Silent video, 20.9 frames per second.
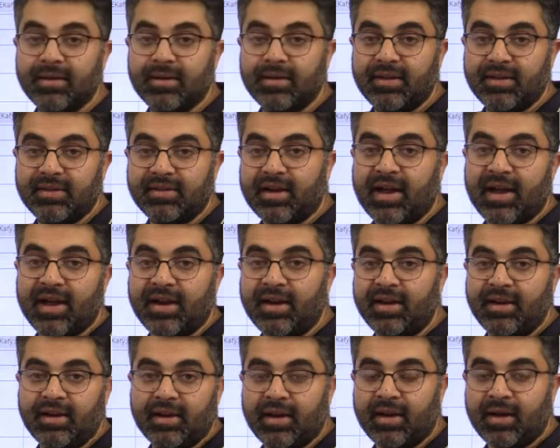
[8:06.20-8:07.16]
This
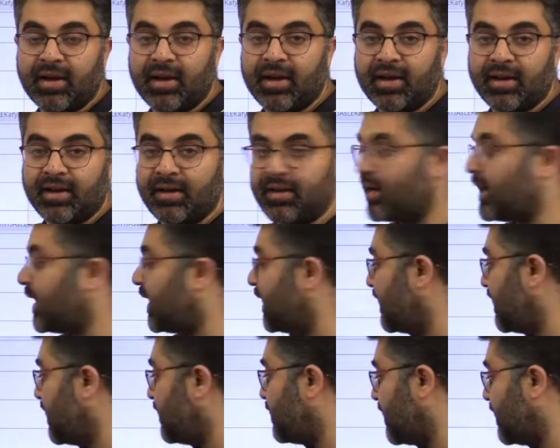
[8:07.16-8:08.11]

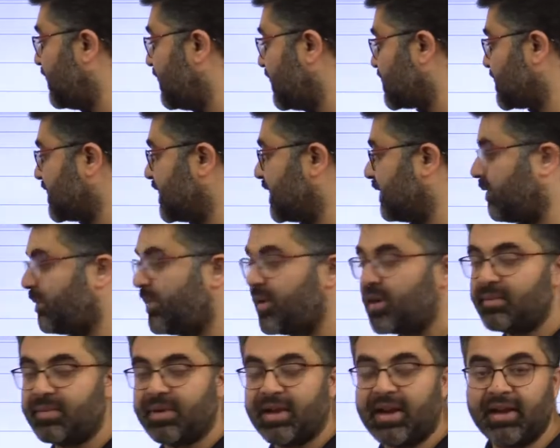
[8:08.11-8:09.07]
RDP, regional development
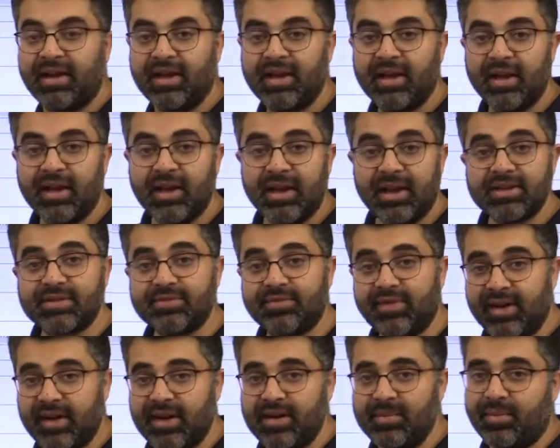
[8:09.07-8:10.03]
and planning, is
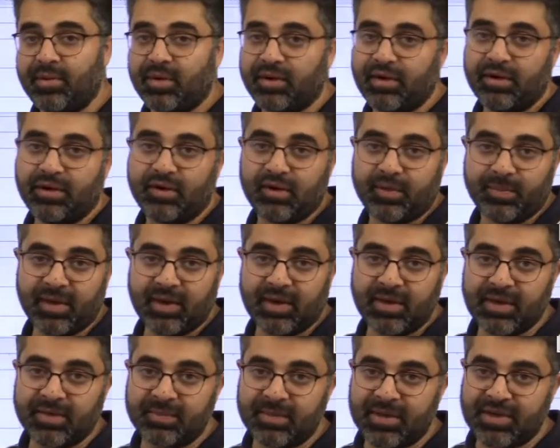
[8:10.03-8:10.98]
very important topic
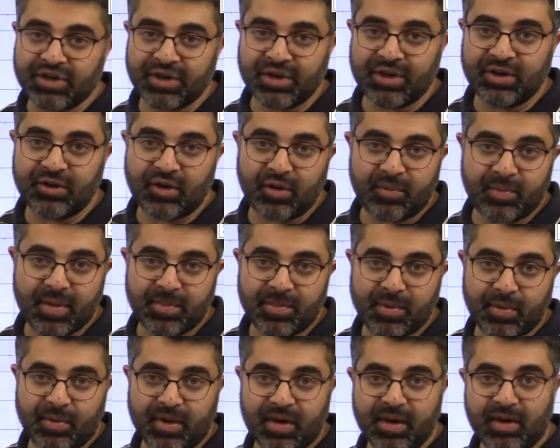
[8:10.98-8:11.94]
mentioned in your paper
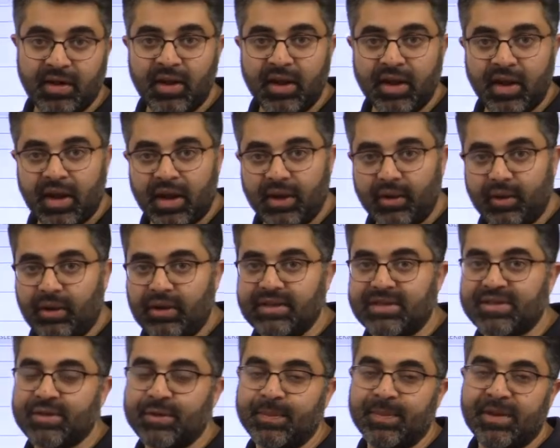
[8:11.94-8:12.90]
1 and
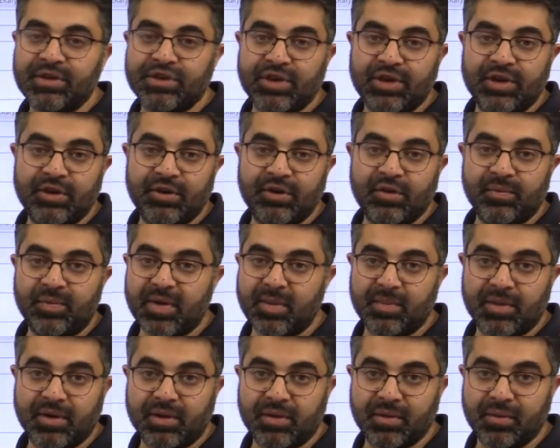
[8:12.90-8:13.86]
also mentioned in your
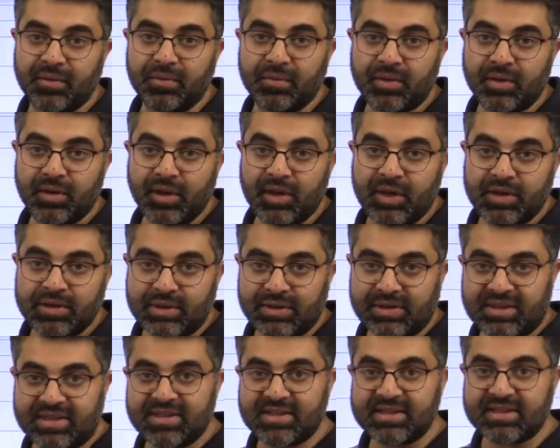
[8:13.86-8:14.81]
paper 2. So
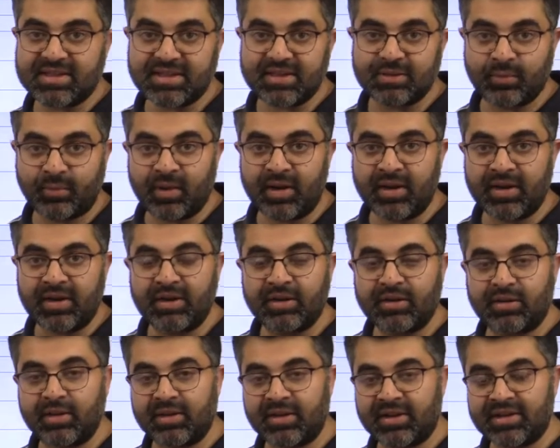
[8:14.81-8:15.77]
this is
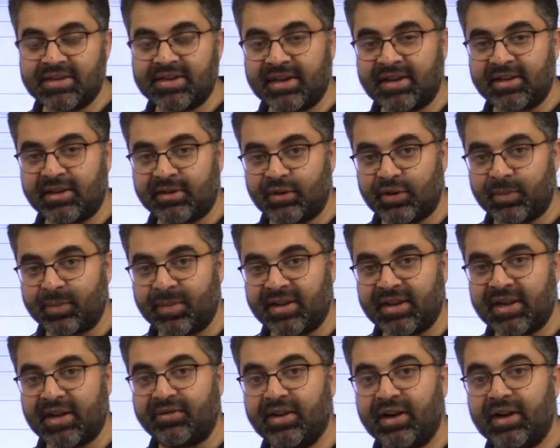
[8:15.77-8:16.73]
another topic
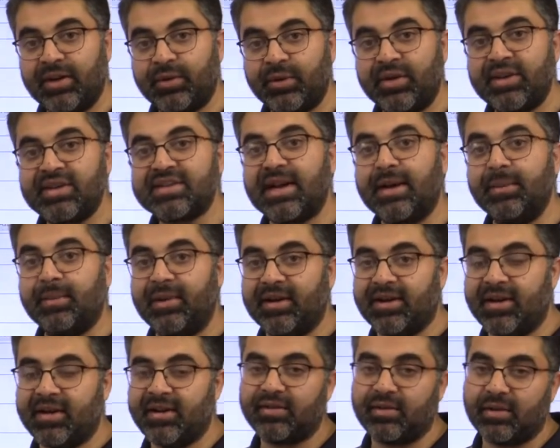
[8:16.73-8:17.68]
that we are doing
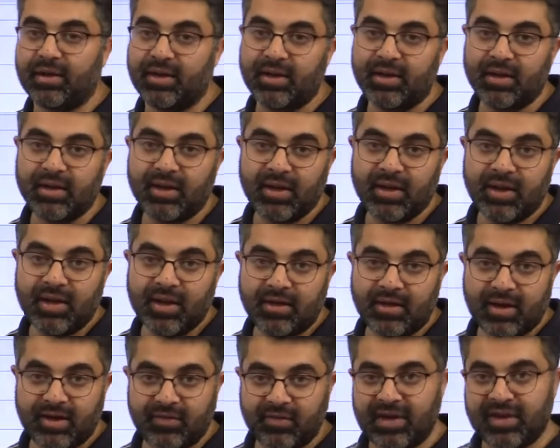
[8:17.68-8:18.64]
simultaneously,
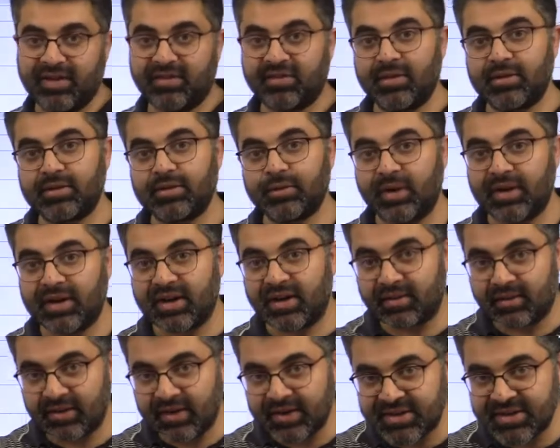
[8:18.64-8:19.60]
right? We discuss what
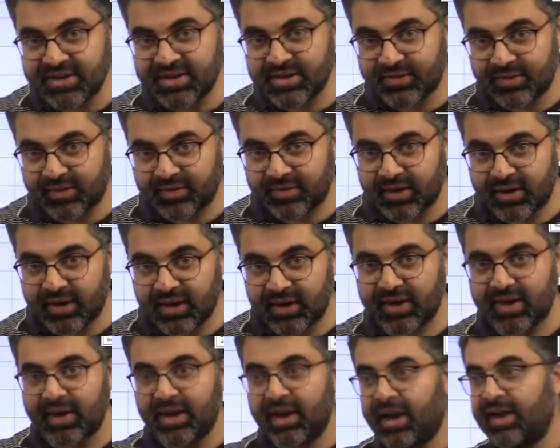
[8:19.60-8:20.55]
are regions of the
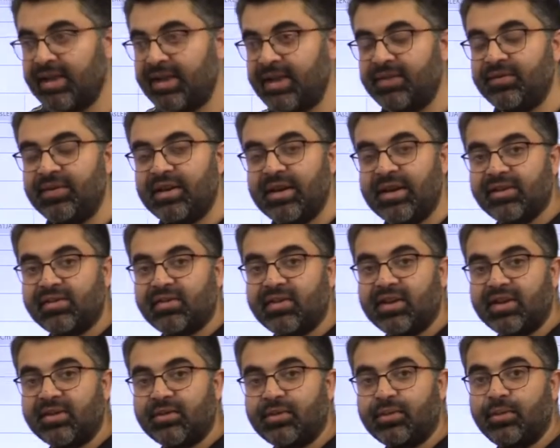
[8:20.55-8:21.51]
world, and then we'll
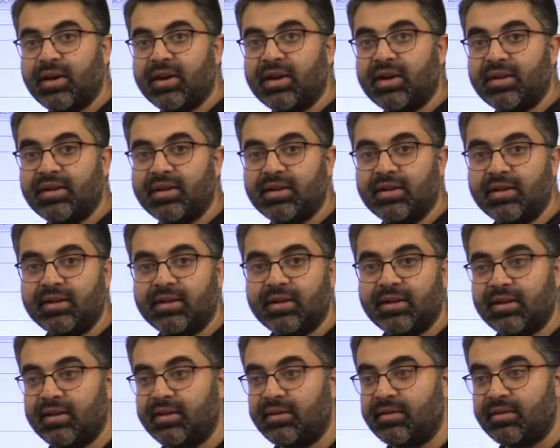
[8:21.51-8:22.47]
discuss what are
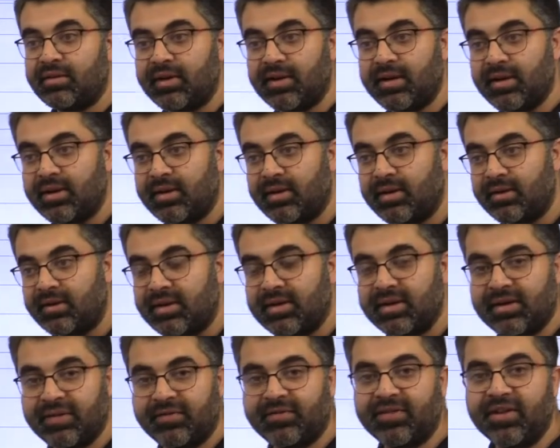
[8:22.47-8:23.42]
the
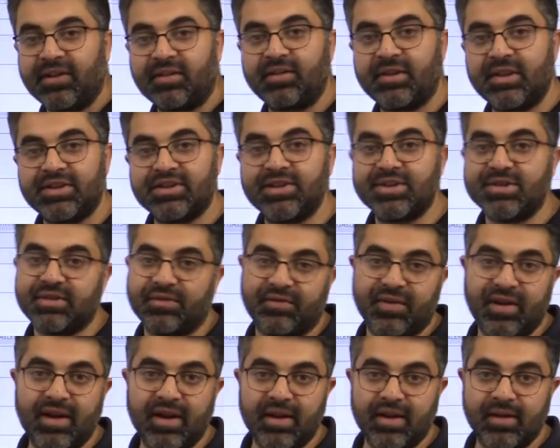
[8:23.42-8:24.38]
different regions of
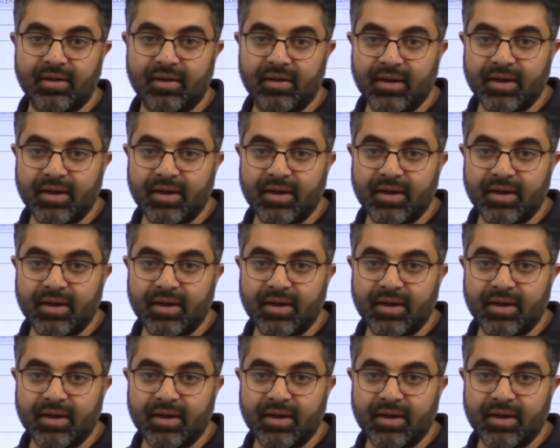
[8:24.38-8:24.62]
India.